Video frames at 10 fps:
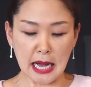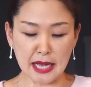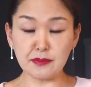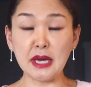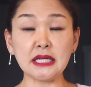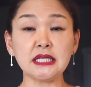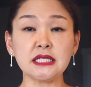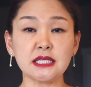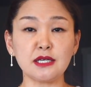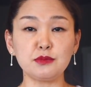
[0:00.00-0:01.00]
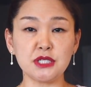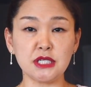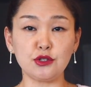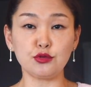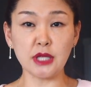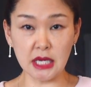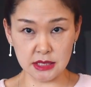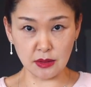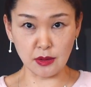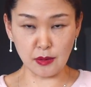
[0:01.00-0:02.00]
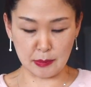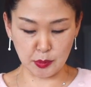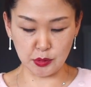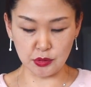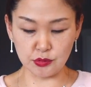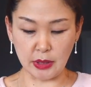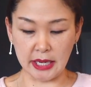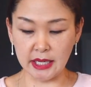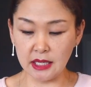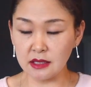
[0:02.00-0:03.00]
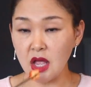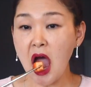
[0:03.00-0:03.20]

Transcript: I made this kimchi 2 days ago. I'm going to try it.